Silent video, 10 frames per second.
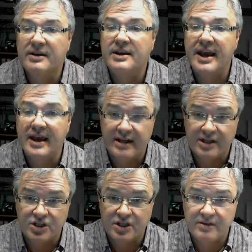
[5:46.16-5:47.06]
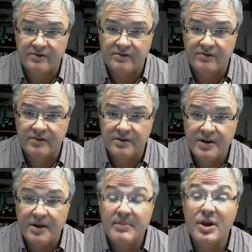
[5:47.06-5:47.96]
can achieve
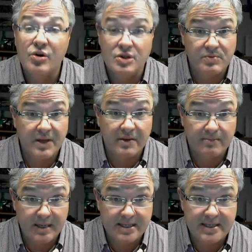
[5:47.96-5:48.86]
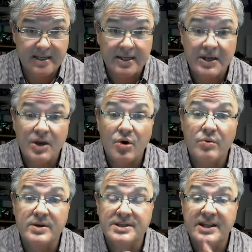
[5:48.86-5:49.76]
because we are busy
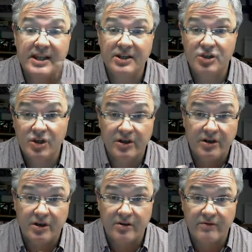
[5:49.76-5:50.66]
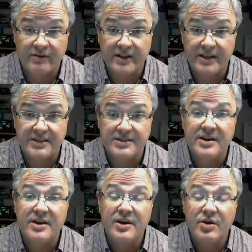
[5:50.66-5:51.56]
with internal conflicts,
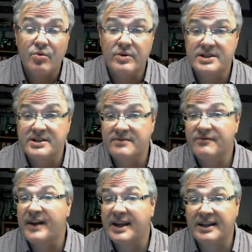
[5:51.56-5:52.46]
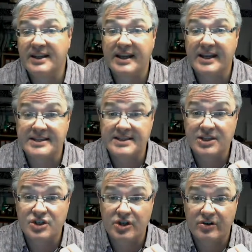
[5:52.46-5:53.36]
with fighting against
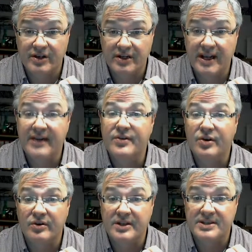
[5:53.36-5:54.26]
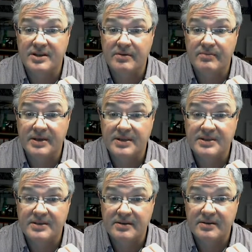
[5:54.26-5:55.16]
each other, and all these
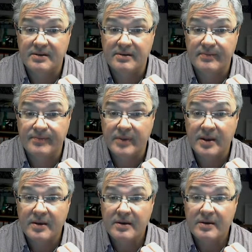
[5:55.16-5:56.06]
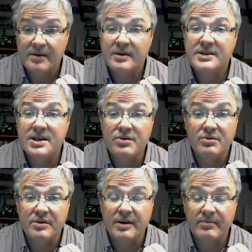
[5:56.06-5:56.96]
topics.
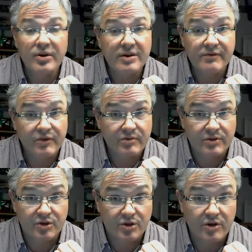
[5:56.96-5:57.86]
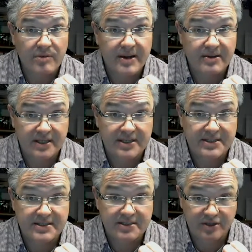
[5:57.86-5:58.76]
So, looking forward to talk about
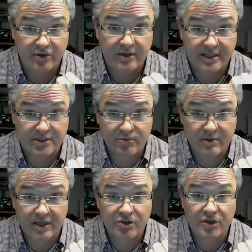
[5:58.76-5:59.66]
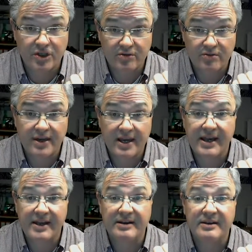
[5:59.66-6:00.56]
this during this week to you,
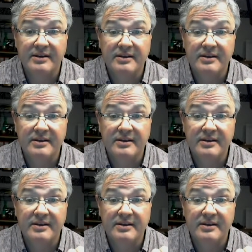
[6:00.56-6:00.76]
and